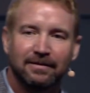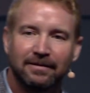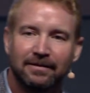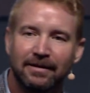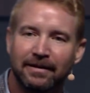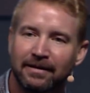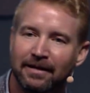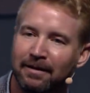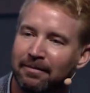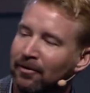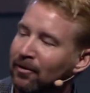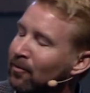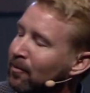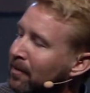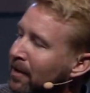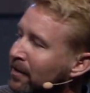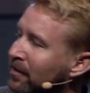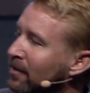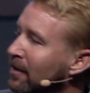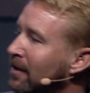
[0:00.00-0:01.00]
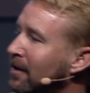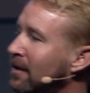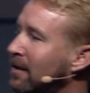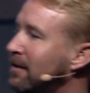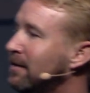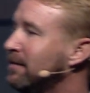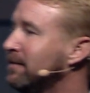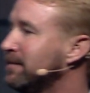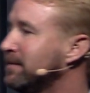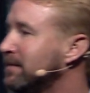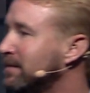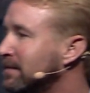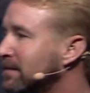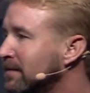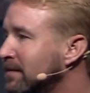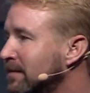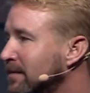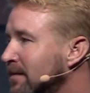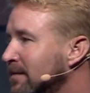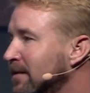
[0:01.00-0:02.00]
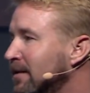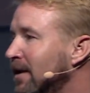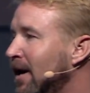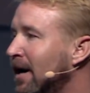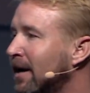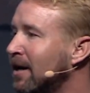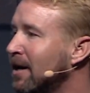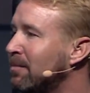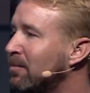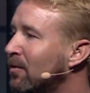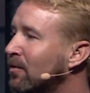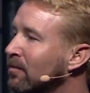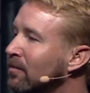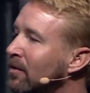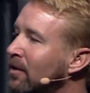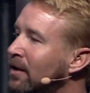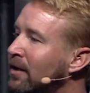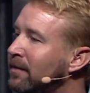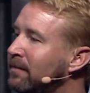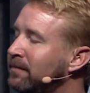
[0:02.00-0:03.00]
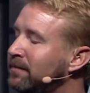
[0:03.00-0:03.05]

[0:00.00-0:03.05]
He kept on mentioning it. I kept on running.